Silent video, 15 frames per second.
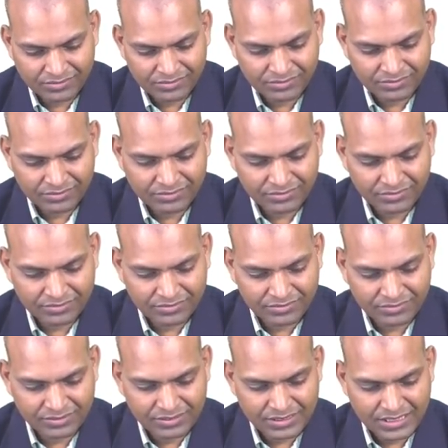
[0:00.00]

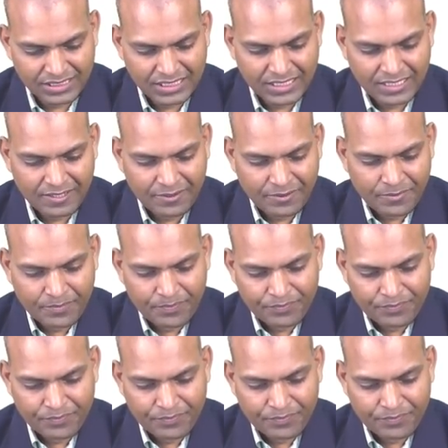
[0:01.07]
[no speech]